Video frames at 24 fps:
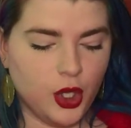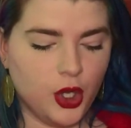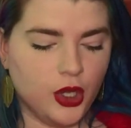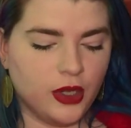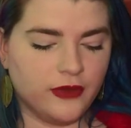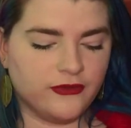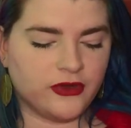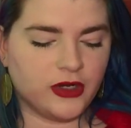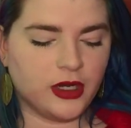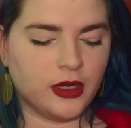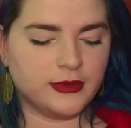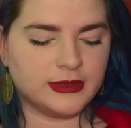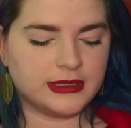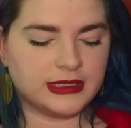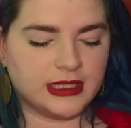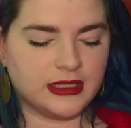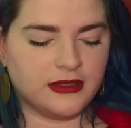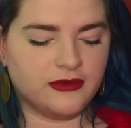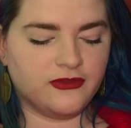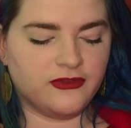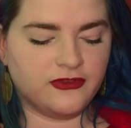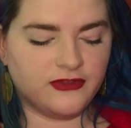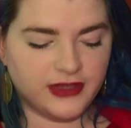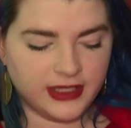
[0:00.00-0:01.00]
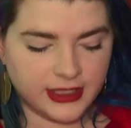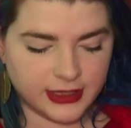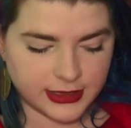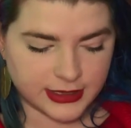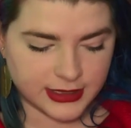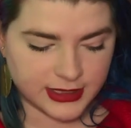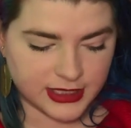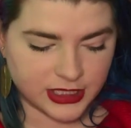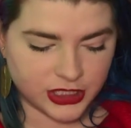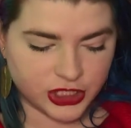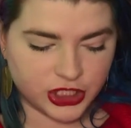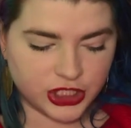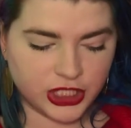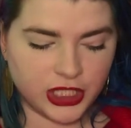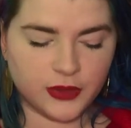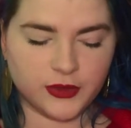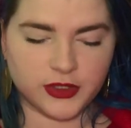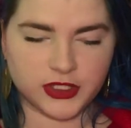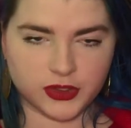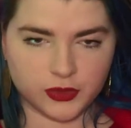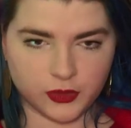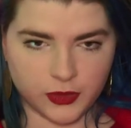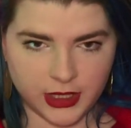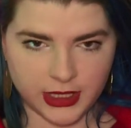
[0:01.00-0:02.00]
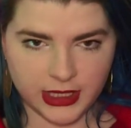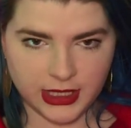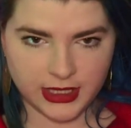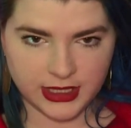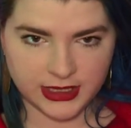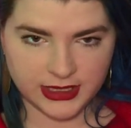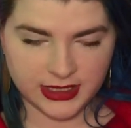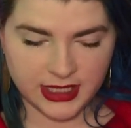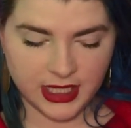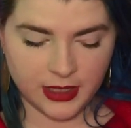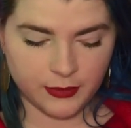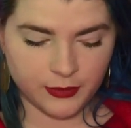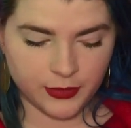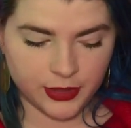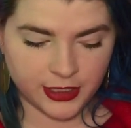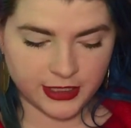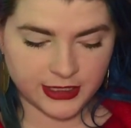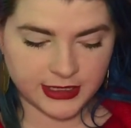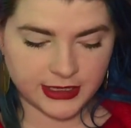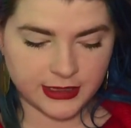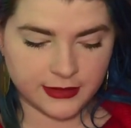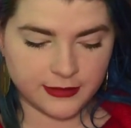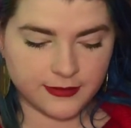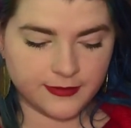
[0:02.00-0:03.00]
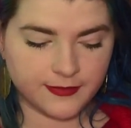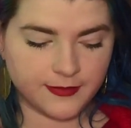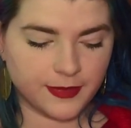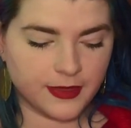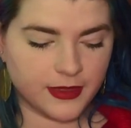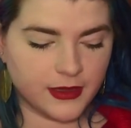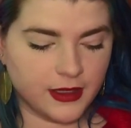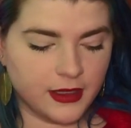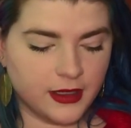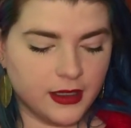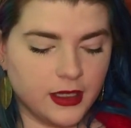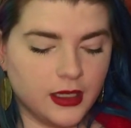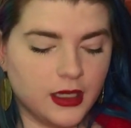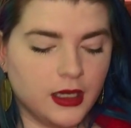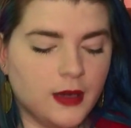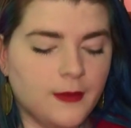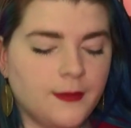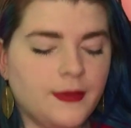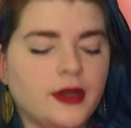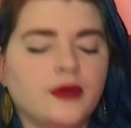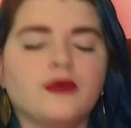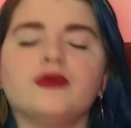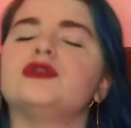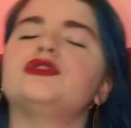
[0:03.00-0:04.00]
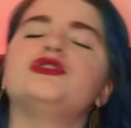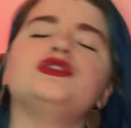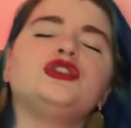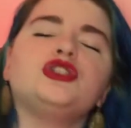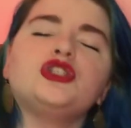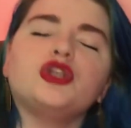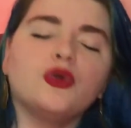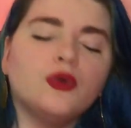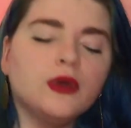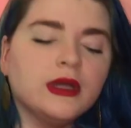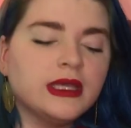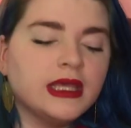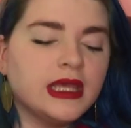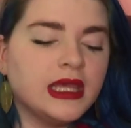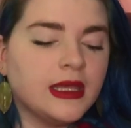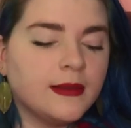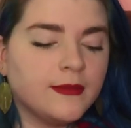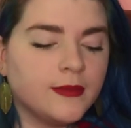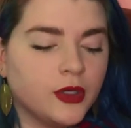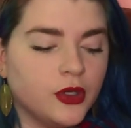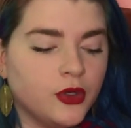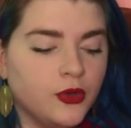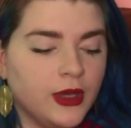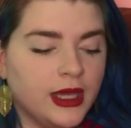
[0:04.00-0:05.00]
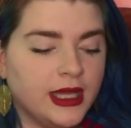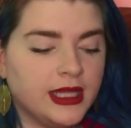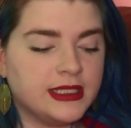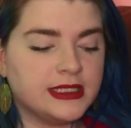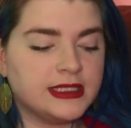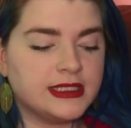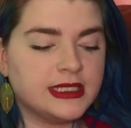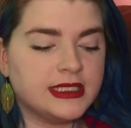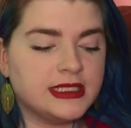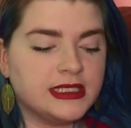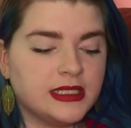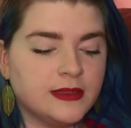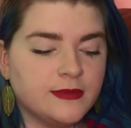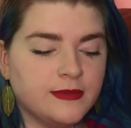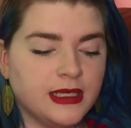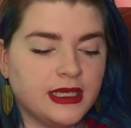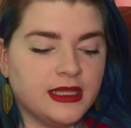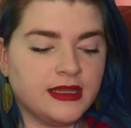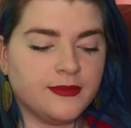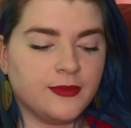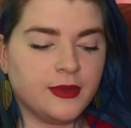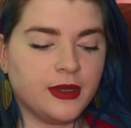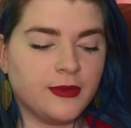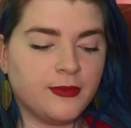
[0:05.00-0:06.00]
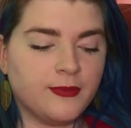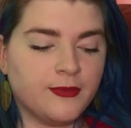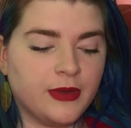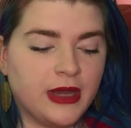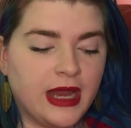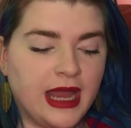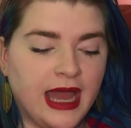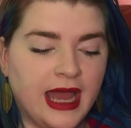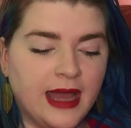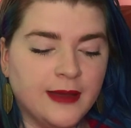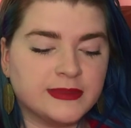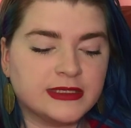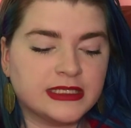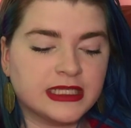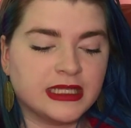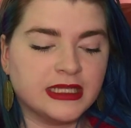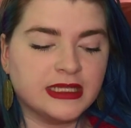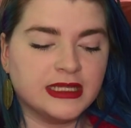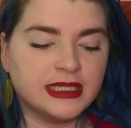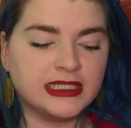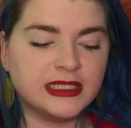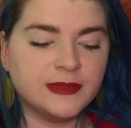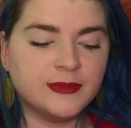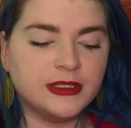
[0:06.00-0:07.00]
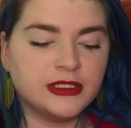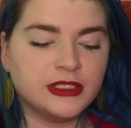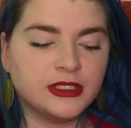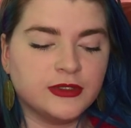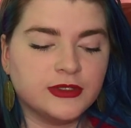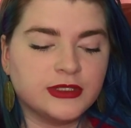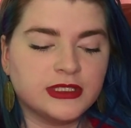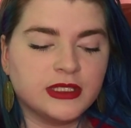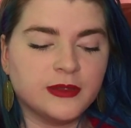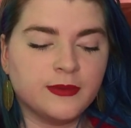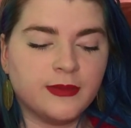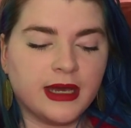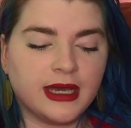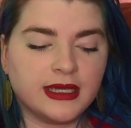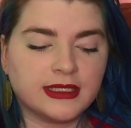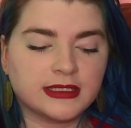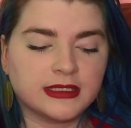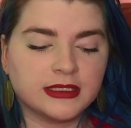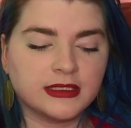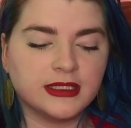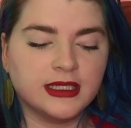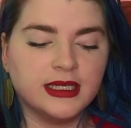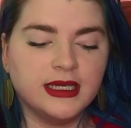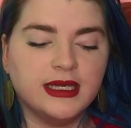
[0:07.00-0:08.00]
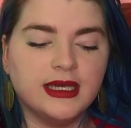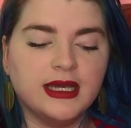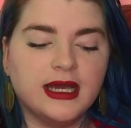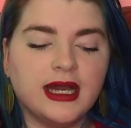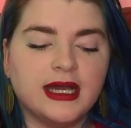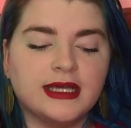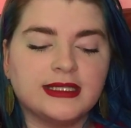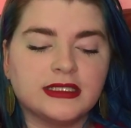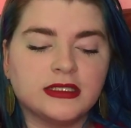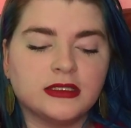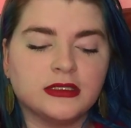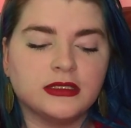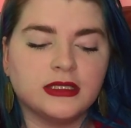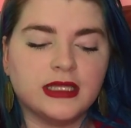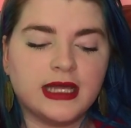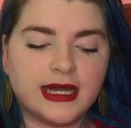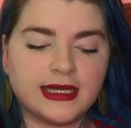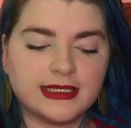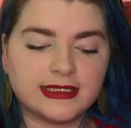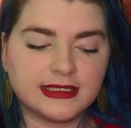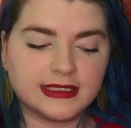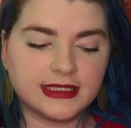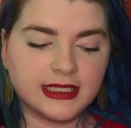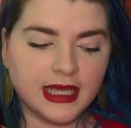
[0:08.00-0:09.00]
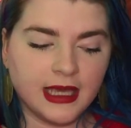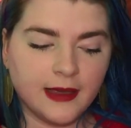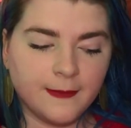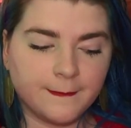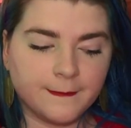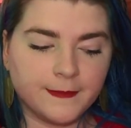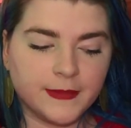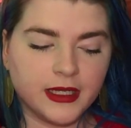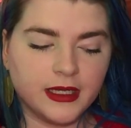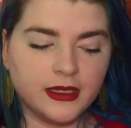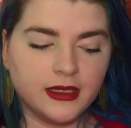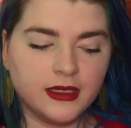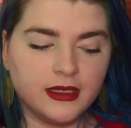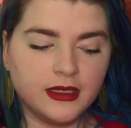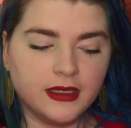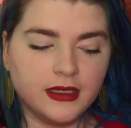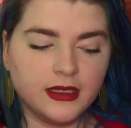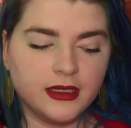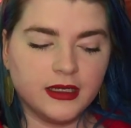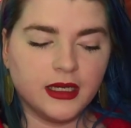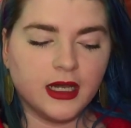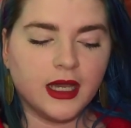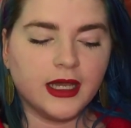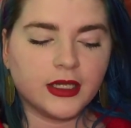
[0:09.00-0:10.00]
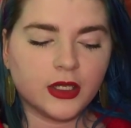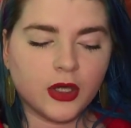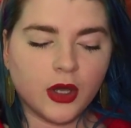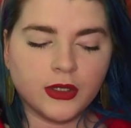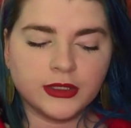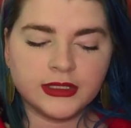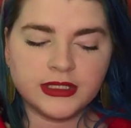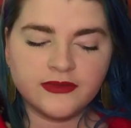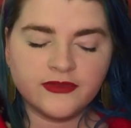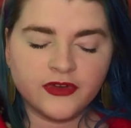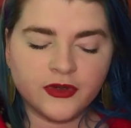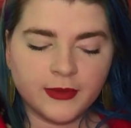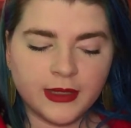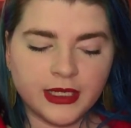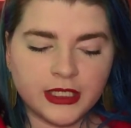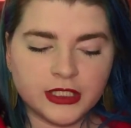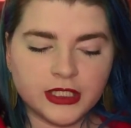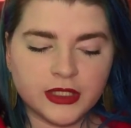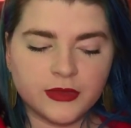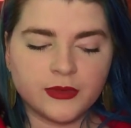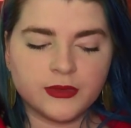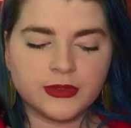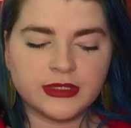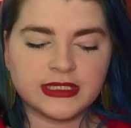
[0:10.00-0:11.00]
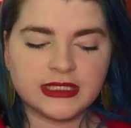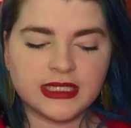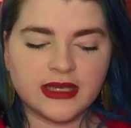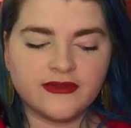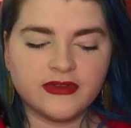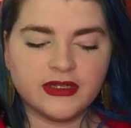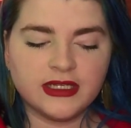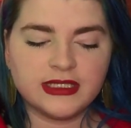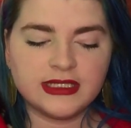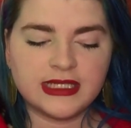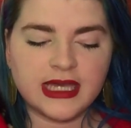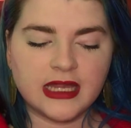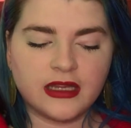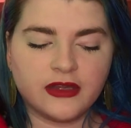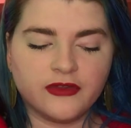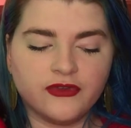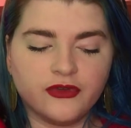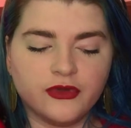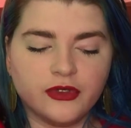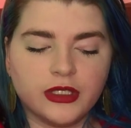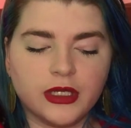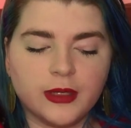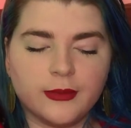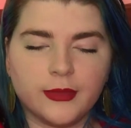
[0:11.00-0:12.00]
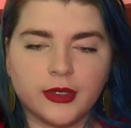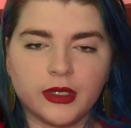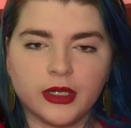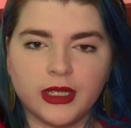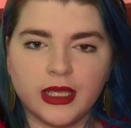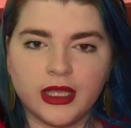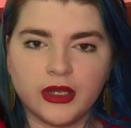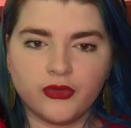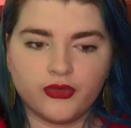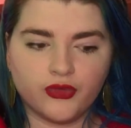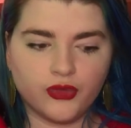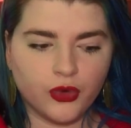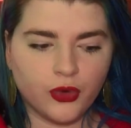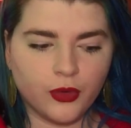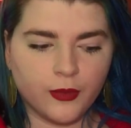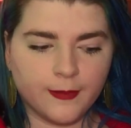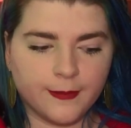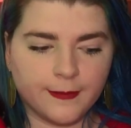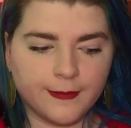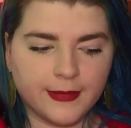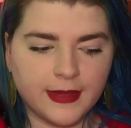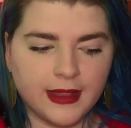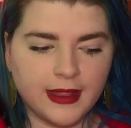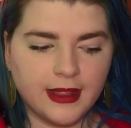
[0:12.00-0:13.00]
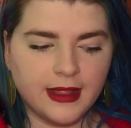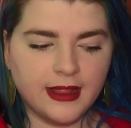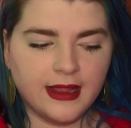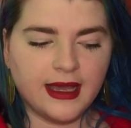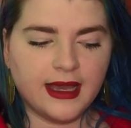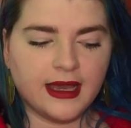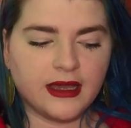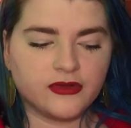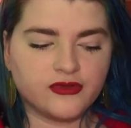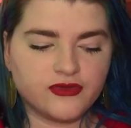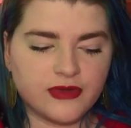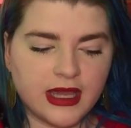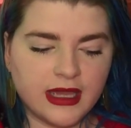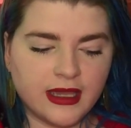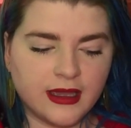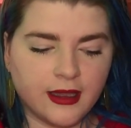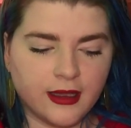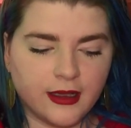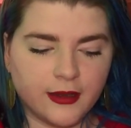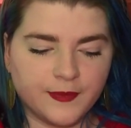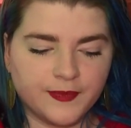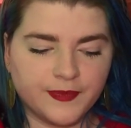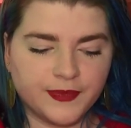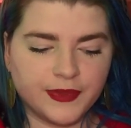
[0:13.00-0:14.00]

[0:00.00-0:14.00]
for I was convinced that she was one and the same person. But it was Joachim who hinted to me that perhaps Elizabeth used to Basel as her last name. I called information and was given a telephone number in Rome and rang her.